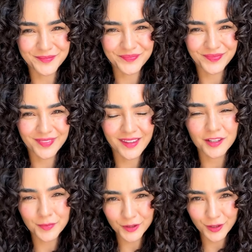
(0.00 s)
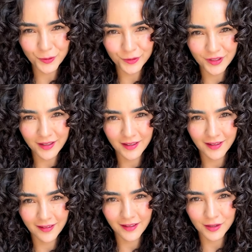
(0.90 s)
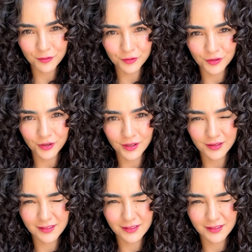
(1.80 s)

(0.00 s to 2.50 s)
Done. I hope you like it and it works for you.